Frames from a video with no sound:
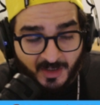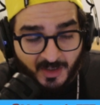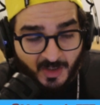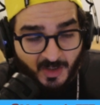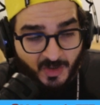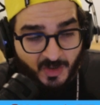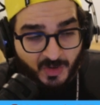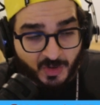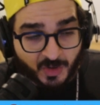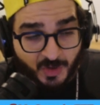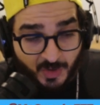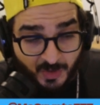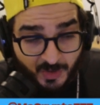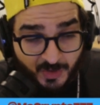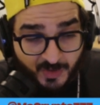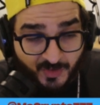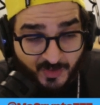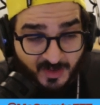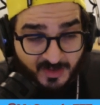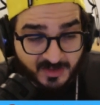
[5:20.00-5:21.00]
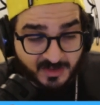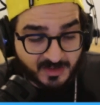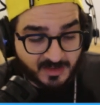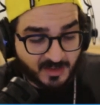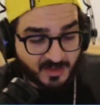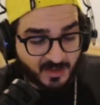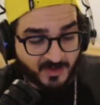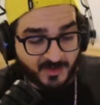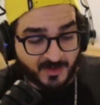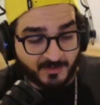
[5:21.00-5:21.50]
Do you trust
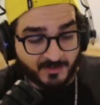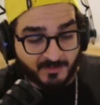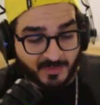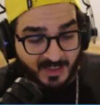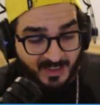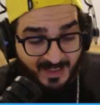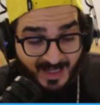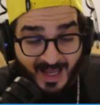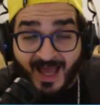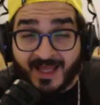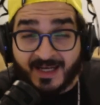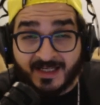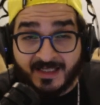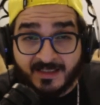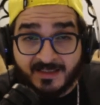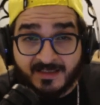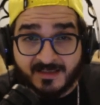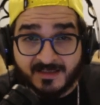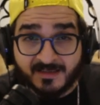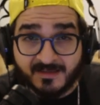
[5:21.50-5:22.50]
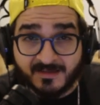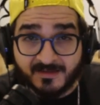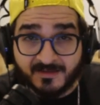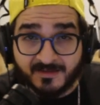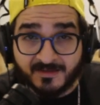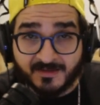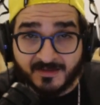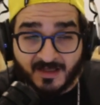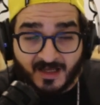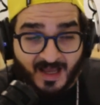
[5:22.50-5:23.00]
the mechanics?
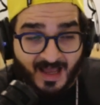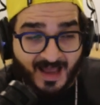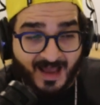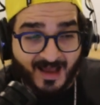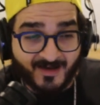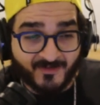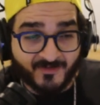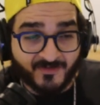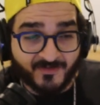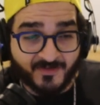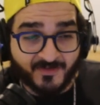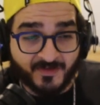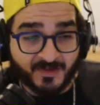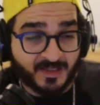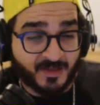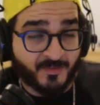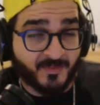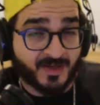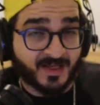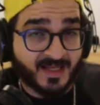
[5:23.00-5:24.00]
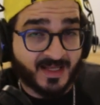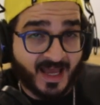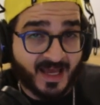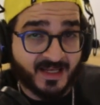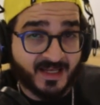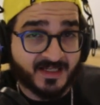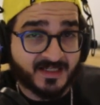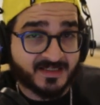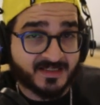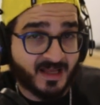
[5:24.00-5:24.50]
Have the
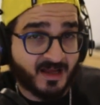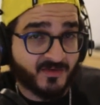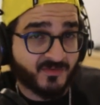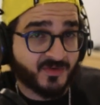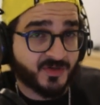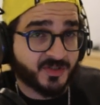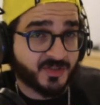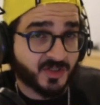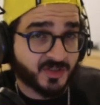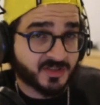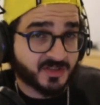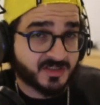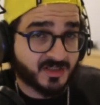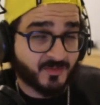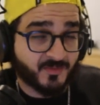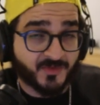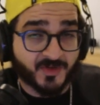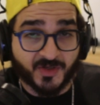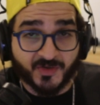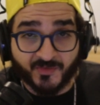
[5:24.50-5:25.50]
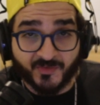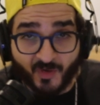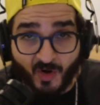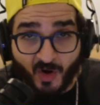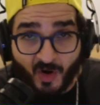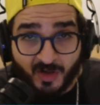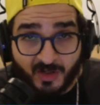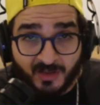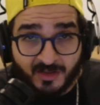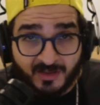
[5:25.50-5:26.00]
mechanics ever done something
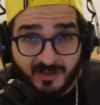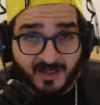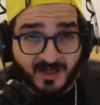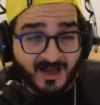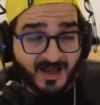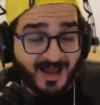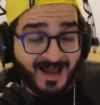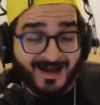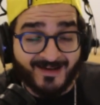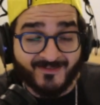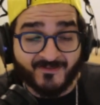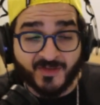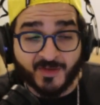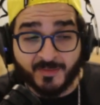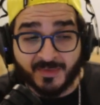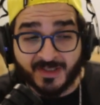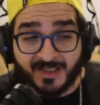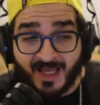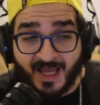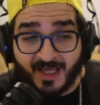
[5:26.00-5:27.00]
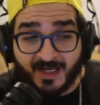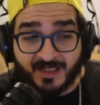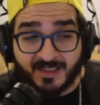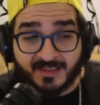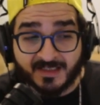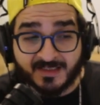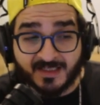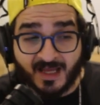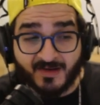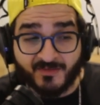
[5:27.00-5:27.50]
wrong? Have the
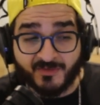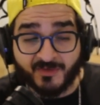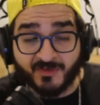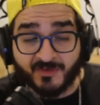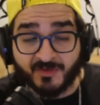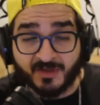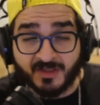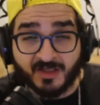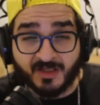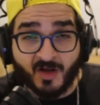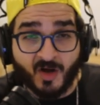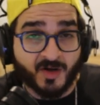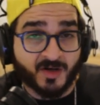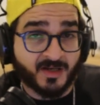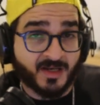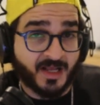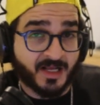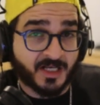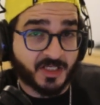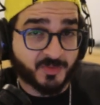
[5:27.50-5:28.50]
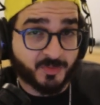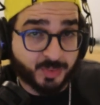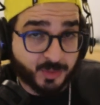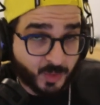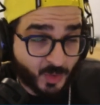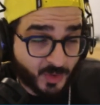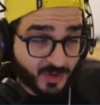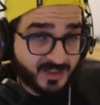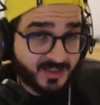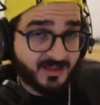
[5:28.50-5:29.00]
mechanics ever gotten
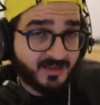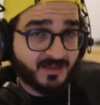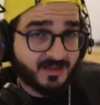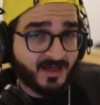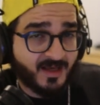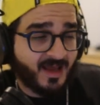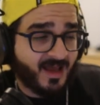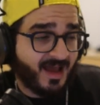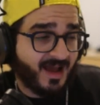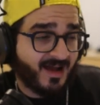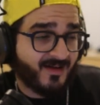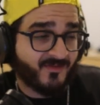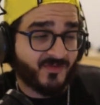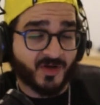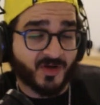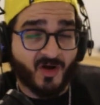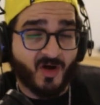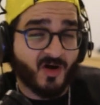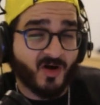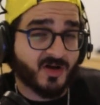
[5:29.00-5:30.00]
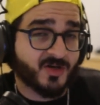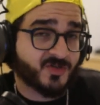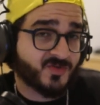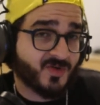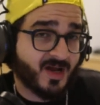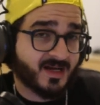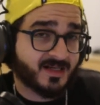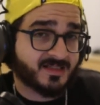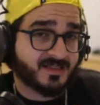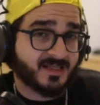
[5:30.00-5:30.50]
exploited? Have the
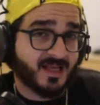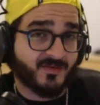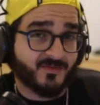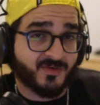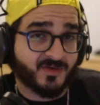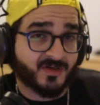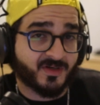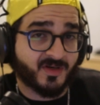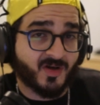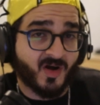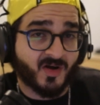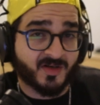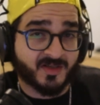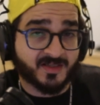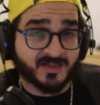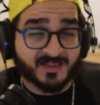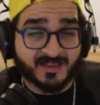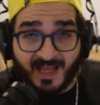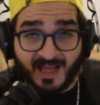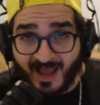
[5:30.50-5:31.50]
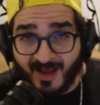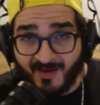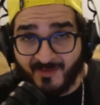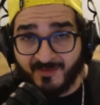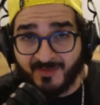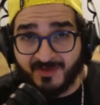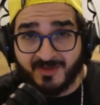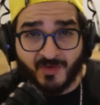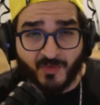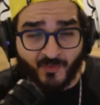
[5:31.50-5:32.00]
contracts ever gotten scammed,
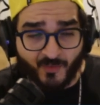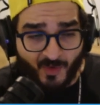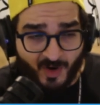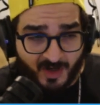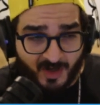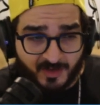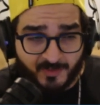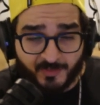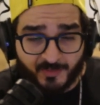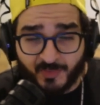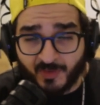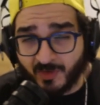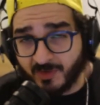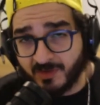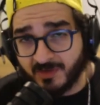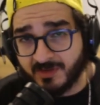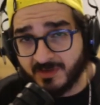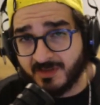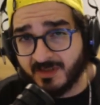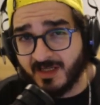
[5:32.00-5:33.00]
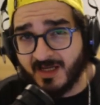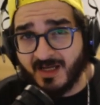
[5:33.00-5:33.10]
rug pulled?